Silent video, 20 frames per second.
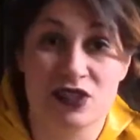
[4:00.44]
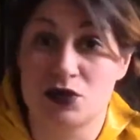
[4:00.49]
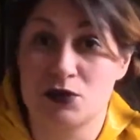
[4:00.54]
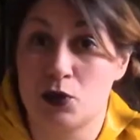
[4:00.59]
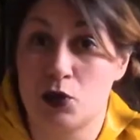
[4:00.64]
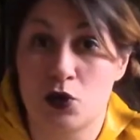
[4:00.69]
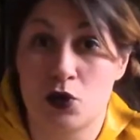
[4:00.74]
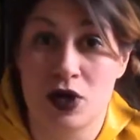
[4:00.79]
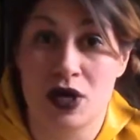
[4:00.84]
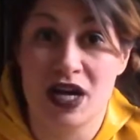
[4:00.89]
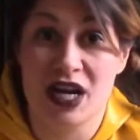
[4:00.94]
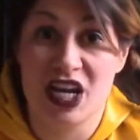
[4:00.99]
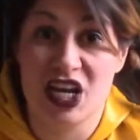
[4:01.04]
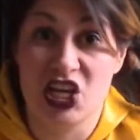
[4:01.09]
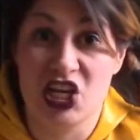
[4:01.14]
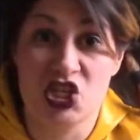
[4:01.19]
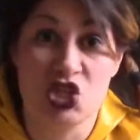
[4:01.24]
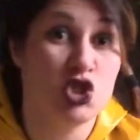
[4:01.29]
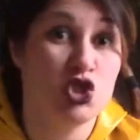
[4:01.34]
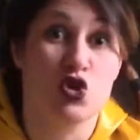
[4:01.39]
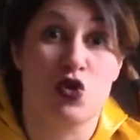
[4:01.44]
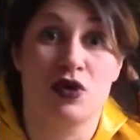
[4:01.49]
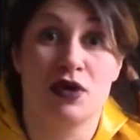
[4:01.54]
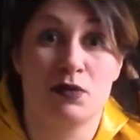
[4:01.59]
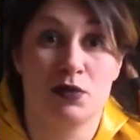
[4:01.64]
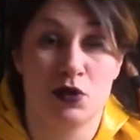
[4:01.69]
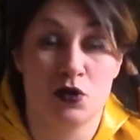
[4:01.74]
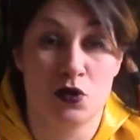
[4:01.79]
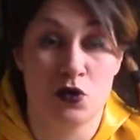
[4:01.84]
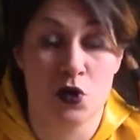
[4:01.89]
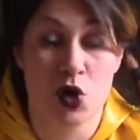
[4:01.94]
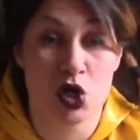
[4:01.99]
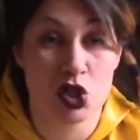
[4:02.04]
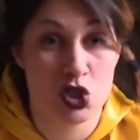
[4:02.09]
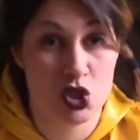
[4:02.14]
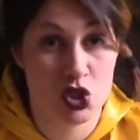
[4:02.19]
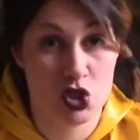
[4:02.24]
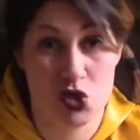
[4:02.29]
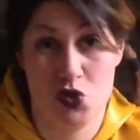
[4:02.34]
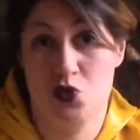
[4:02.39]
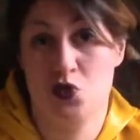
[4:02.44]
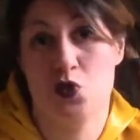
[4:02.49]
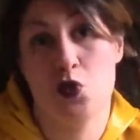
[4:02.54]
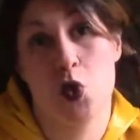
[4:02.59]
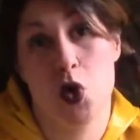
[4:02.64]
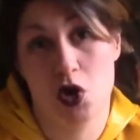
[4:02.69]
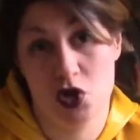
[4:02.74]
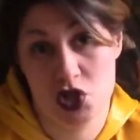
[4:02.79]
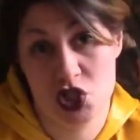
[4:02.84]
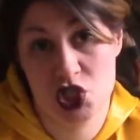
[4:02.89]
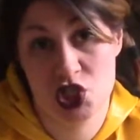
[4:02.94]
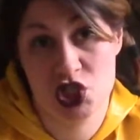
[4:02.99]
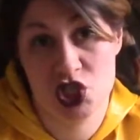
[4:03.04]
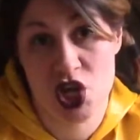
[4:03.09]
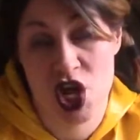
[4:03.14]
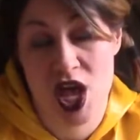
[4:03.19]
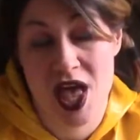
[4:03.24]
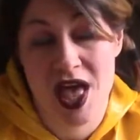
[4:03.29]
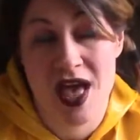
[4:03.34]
her more enjoyable to watch.